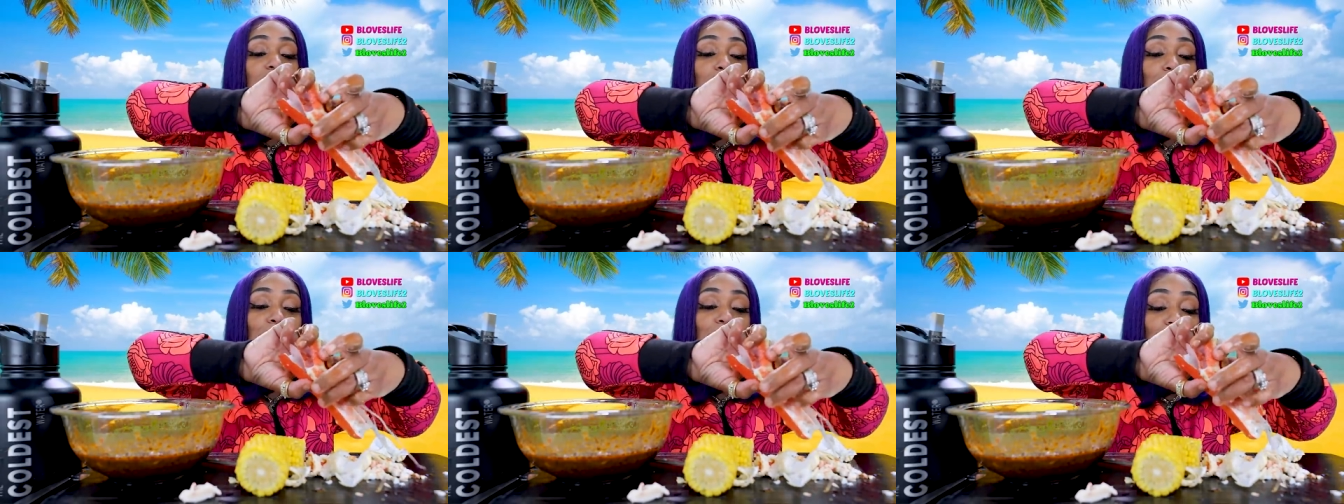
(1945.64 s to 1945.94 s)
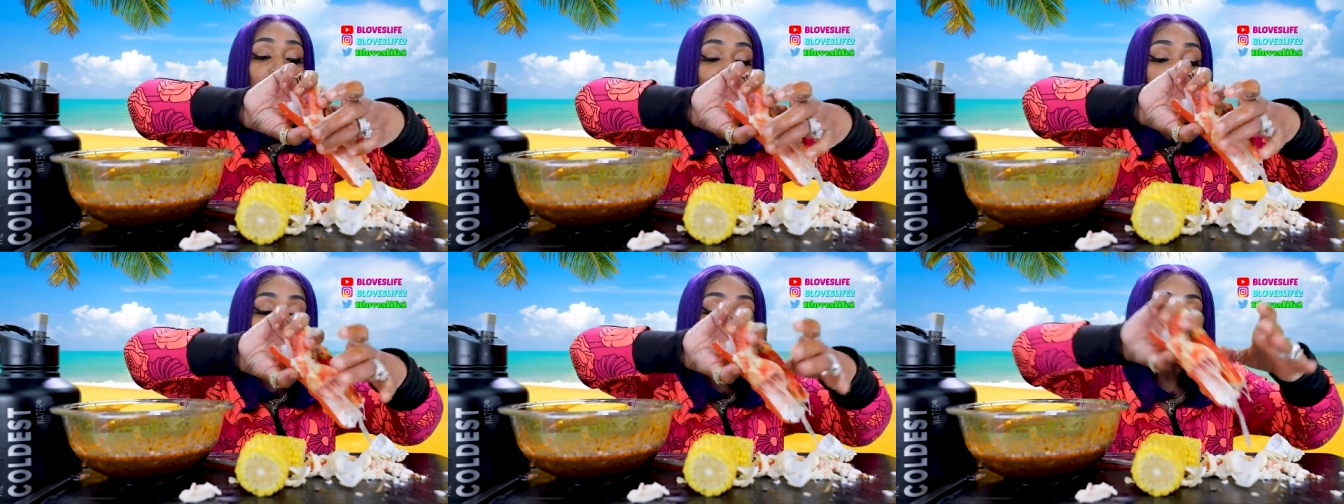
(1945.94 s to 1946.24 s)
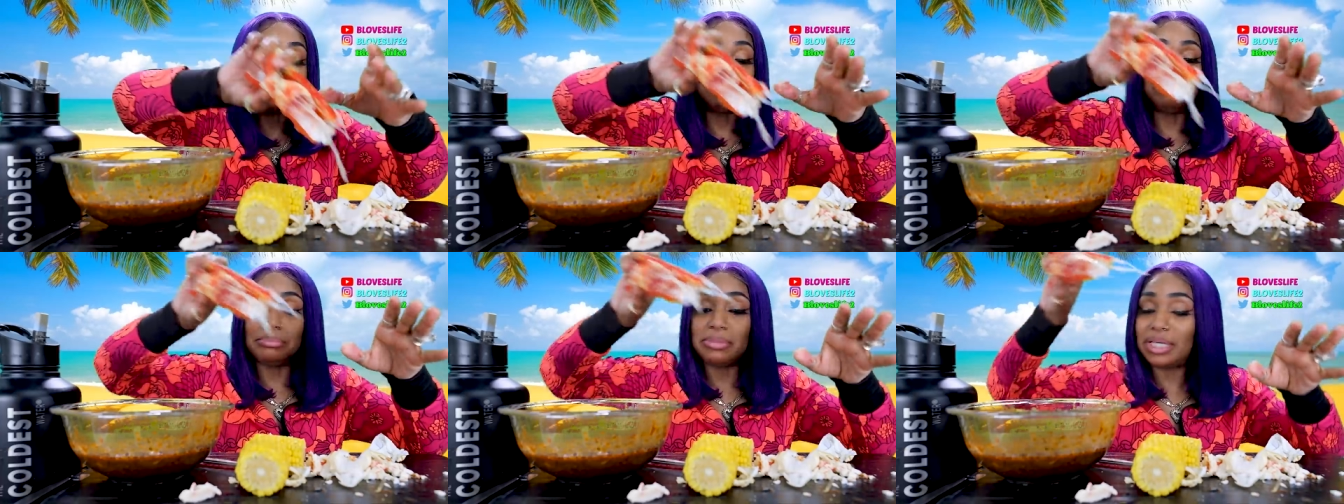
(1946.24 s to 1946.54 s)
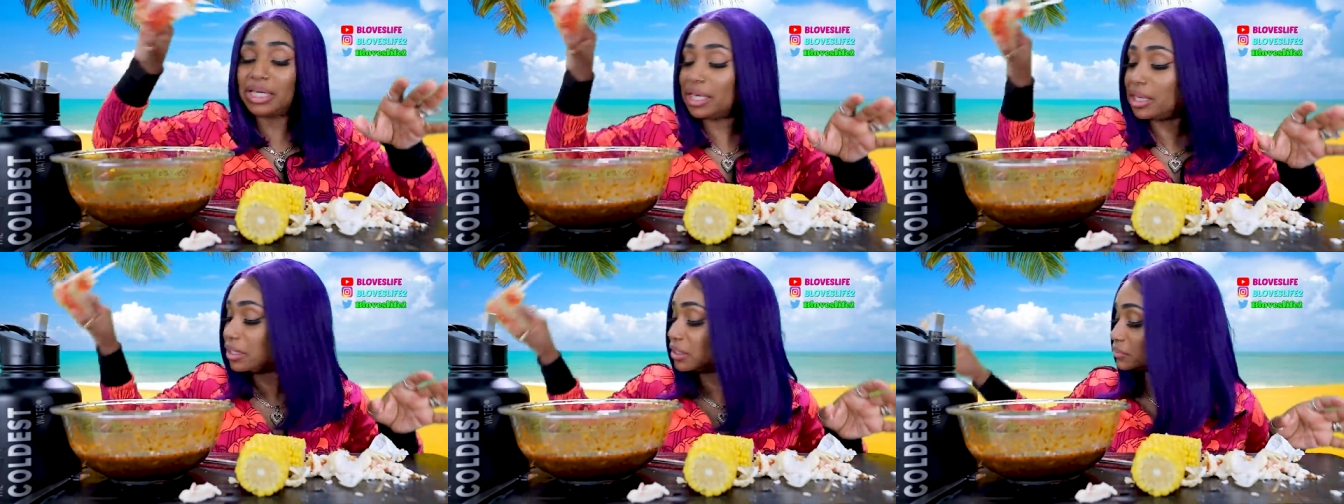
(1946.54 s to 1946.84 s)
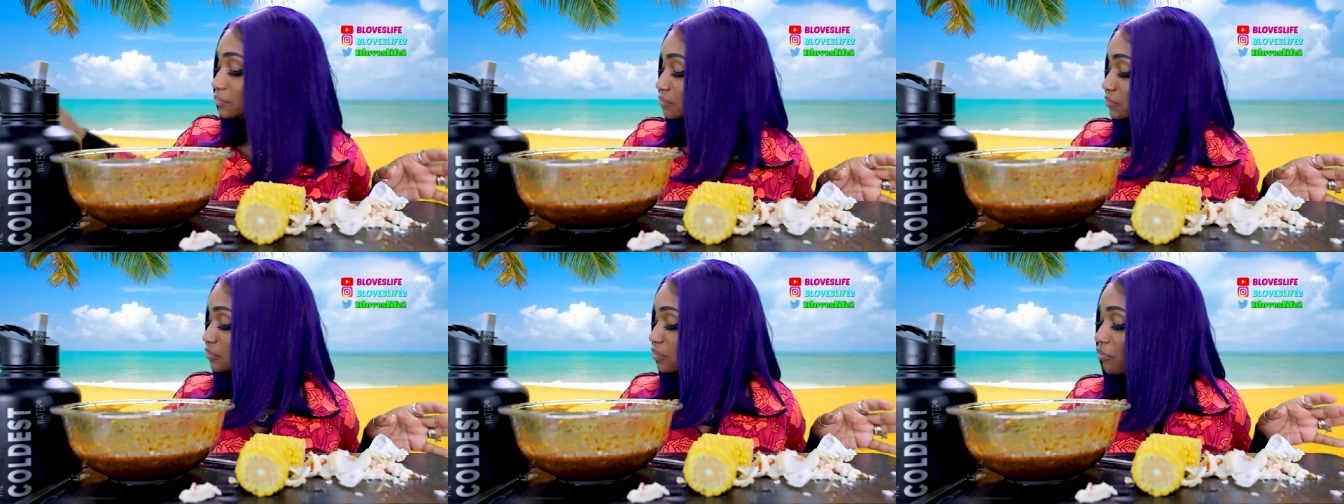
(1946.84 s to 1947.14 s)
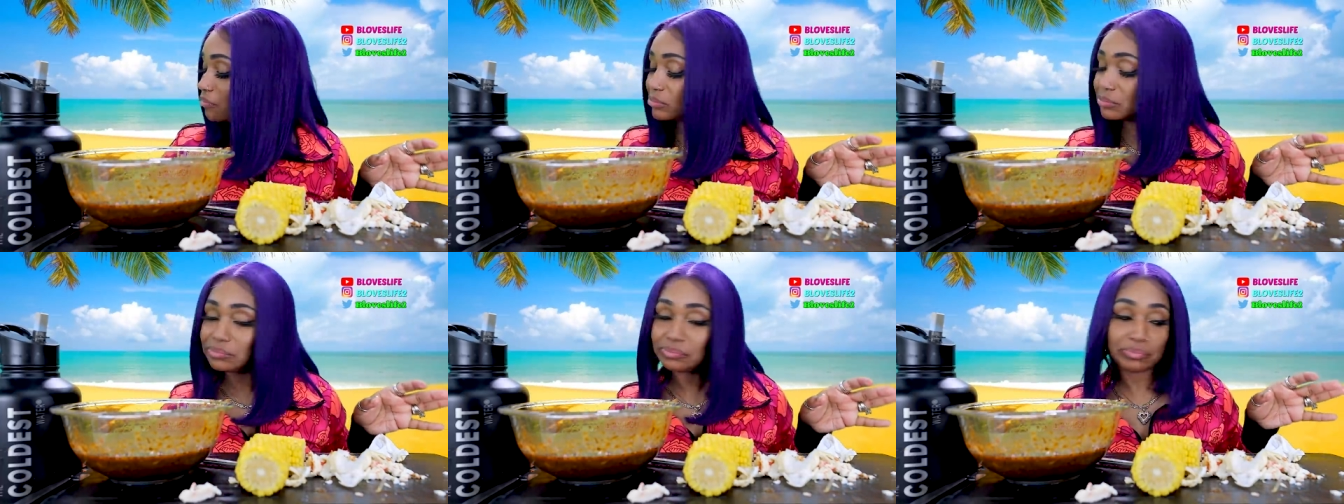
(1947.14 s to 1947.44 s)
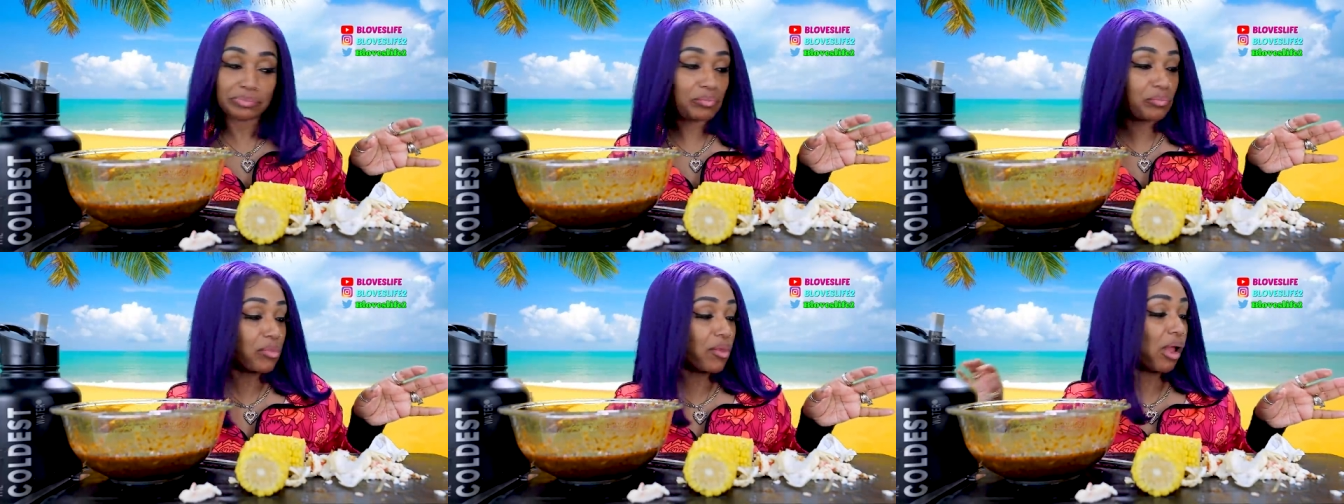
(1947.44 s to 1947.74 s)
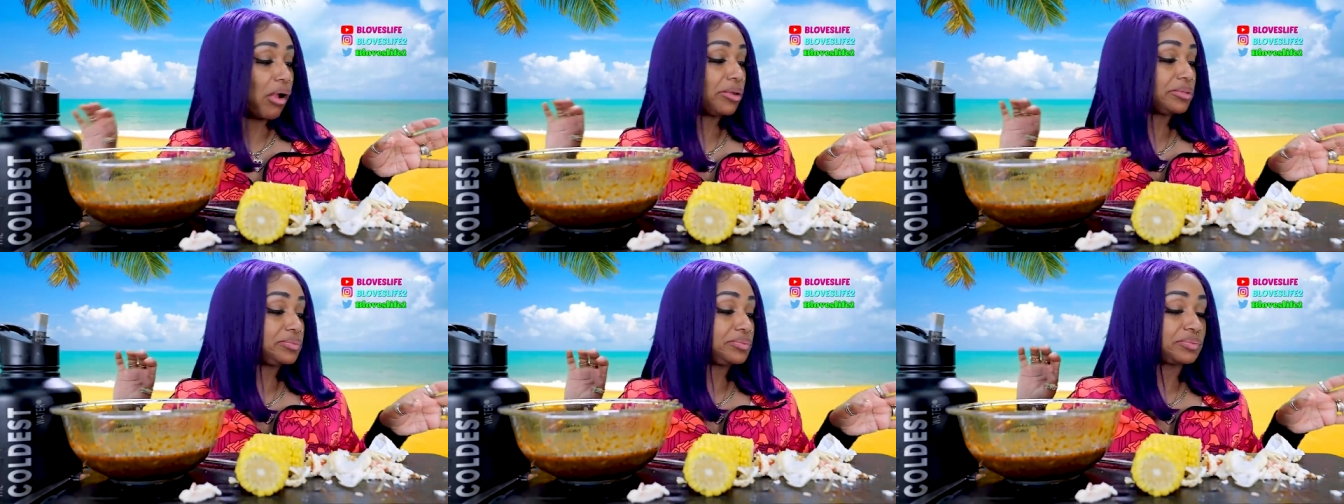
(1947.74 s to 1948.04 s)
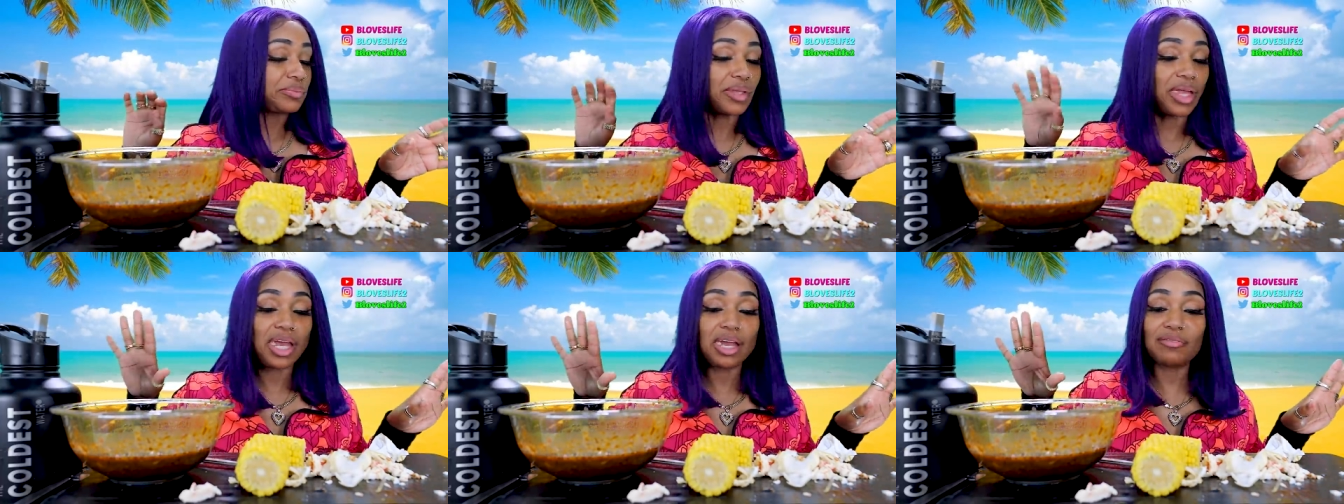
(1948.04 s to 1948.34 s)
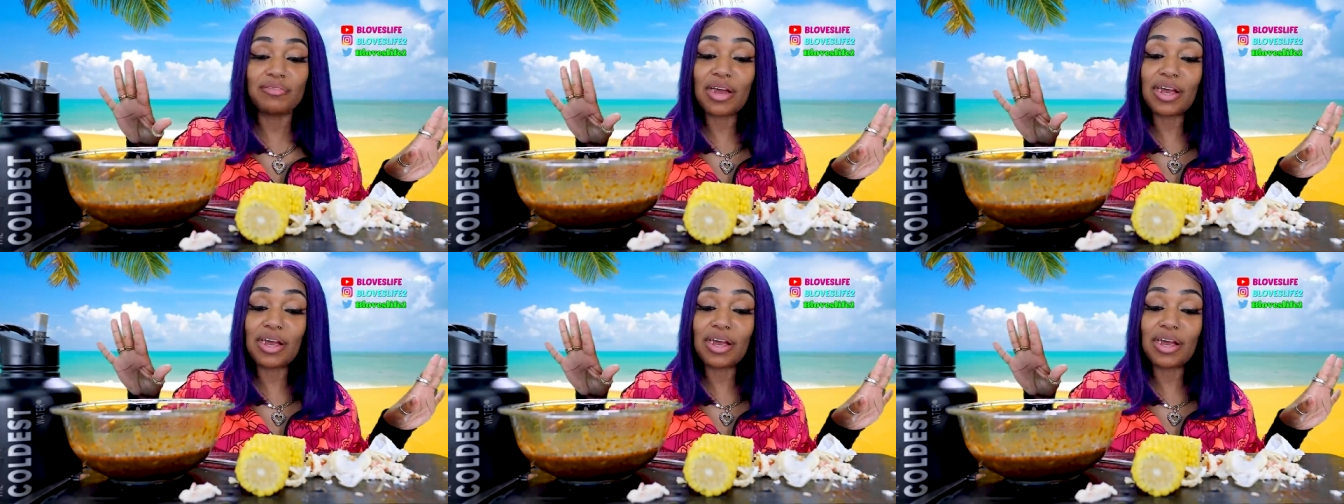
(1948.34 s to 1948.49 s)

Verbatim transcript: Pardon me. If